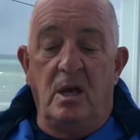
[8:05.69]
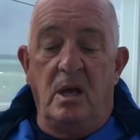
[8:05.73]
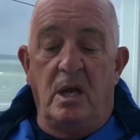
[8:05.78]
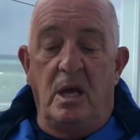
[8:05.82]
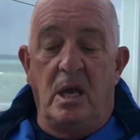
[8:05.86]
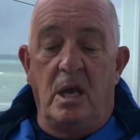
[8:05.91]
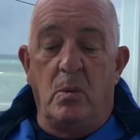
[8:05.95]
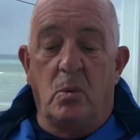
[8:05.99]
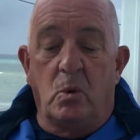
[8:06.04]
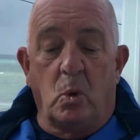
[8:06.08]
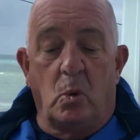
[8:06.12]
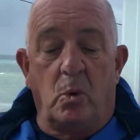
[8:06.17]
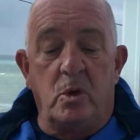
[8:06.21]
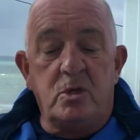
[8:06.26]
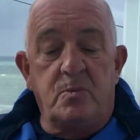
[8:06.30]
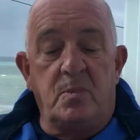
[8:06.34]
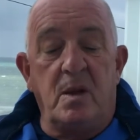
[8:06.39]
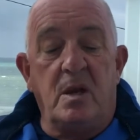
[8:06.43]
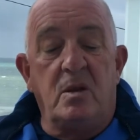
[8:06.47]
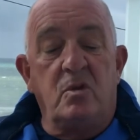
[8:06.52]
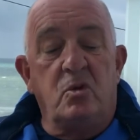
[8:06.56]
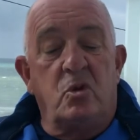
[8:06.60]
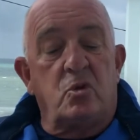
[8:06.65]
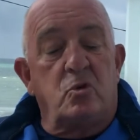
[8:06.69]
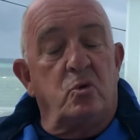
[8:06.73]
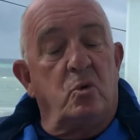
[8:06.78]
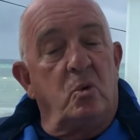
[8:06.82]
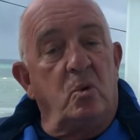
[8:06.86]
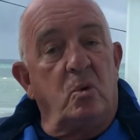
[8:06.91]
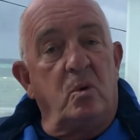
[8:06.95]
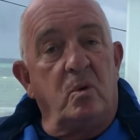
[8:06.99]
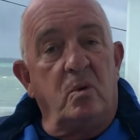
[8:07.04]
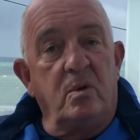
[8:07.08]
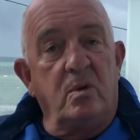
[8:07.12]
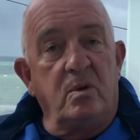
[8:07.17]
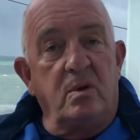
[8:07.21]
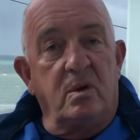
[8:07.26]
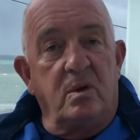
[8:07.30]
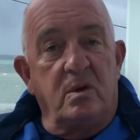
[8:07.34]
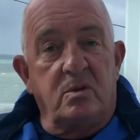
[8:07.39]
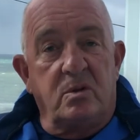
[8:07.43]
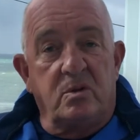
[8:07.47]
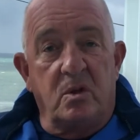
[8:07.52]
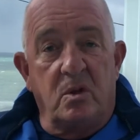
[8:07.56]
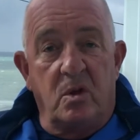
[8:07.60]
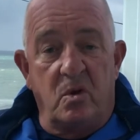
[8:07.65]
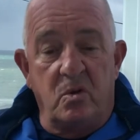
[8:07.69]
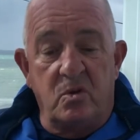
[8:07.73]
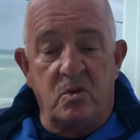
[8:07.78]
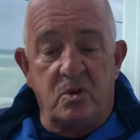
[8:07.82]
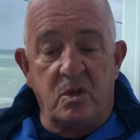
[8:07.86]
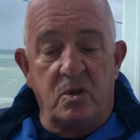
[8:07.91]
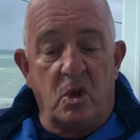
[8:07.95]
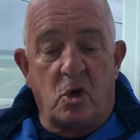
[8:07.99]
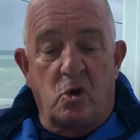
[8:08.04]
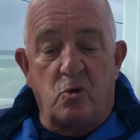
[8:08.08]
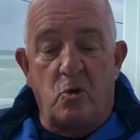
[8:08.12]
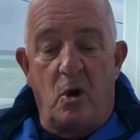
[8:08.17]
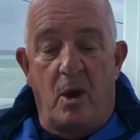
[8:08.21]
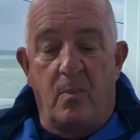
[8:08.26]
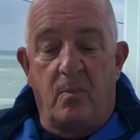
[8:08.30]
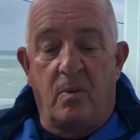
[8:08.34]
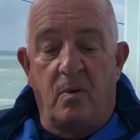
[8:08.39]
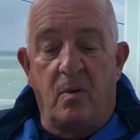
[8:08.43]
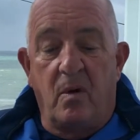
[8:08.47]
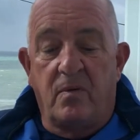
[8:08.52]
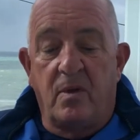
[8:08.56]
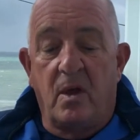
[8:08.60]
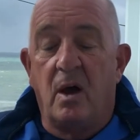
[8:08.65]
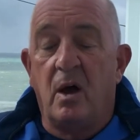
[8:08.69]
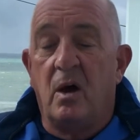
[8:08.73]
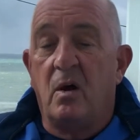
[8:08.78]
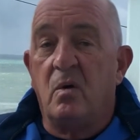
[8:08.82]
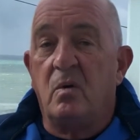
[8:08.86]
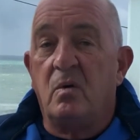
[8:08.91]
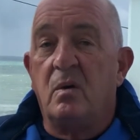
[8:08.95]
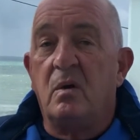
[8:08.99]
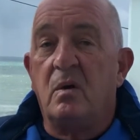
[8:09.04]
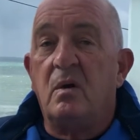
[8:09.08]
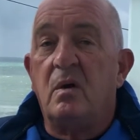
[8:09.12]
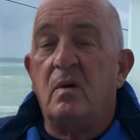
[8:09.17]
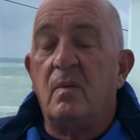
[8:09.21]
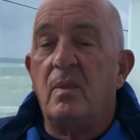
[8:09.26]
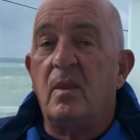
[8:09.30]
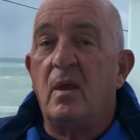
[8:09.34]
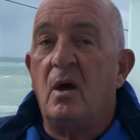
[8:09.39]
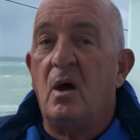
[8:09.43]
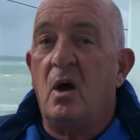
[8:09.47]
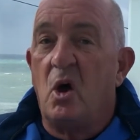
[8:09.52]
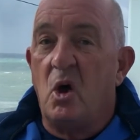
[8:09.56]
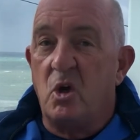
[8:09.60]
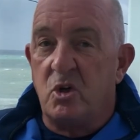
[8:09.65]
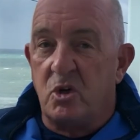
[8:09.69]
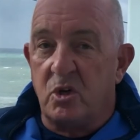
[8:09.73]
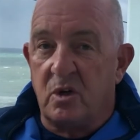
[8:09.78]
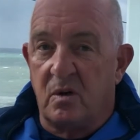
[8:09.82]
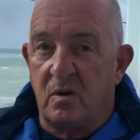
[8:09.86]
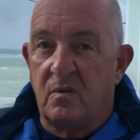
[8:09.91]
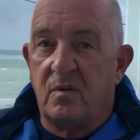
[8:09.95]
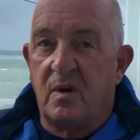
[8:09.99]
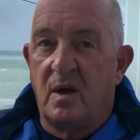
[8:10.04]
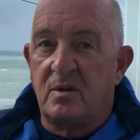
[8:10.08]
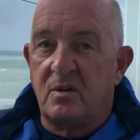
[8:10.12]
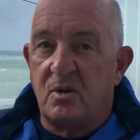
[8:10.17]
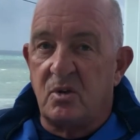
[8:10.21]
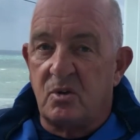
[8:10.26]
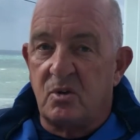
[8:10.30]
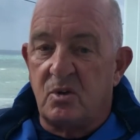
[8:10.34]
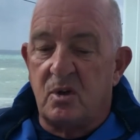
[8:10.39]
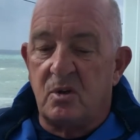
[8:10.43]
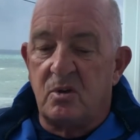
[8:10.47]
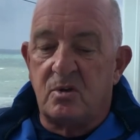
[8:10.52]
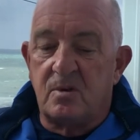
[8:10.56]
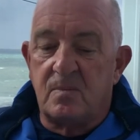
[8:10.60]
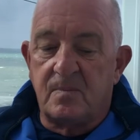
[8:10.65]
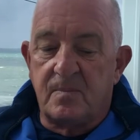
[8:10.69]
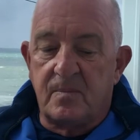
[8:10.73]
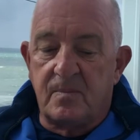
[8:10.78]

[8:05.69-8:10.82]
he would always be in thrall to those in the grip of their own urgent fantasies.